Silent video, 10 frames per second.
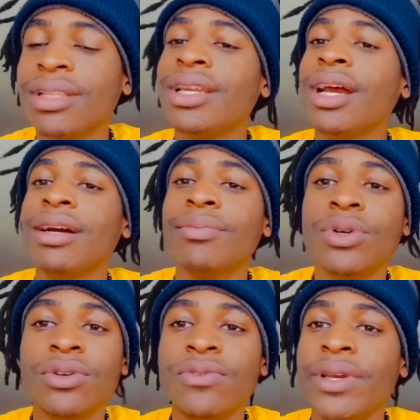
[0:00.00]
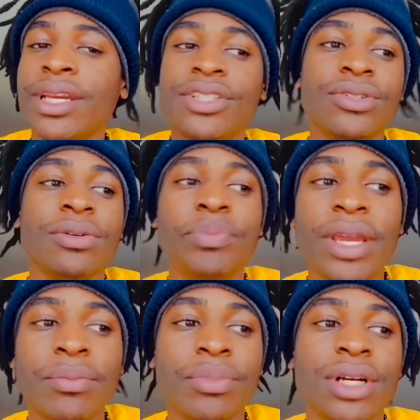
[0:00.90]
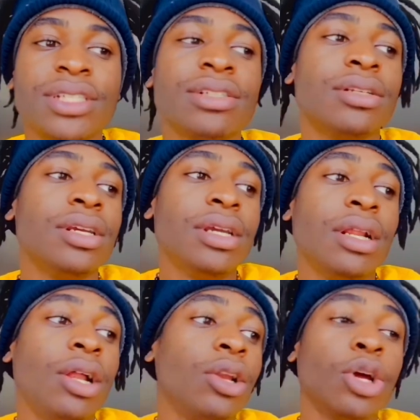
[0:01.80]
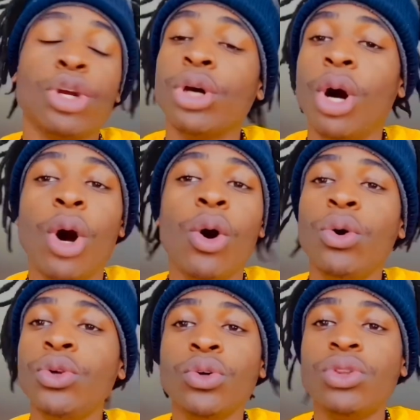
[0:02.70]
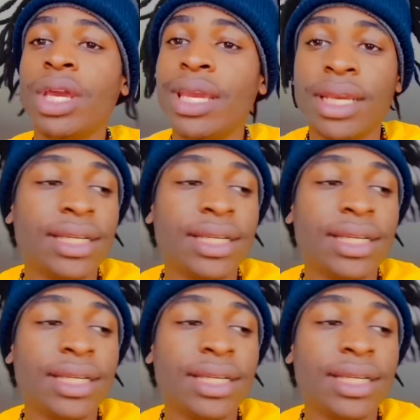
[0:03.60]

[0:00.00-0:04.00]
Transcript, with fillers: then I can move into the paintbrush and learn a whole new thing.